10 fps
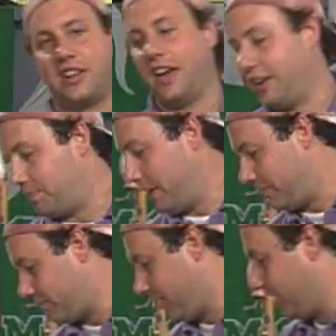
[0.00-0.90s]
cakes,
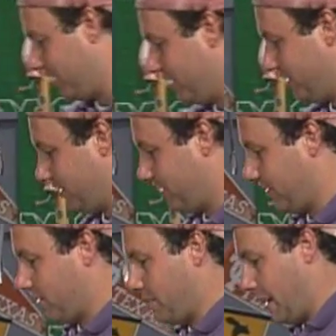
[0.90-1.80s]
basically, because
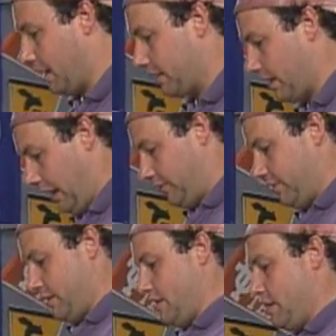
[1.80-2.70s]
they come out like this.
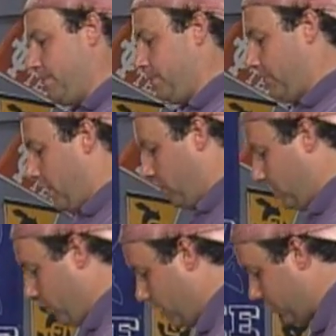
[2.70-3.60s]
Then what
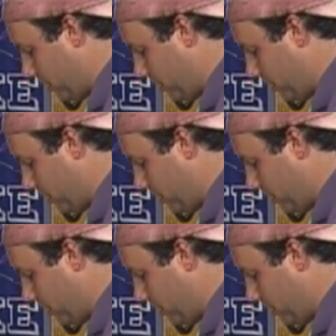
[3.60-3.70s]
you want to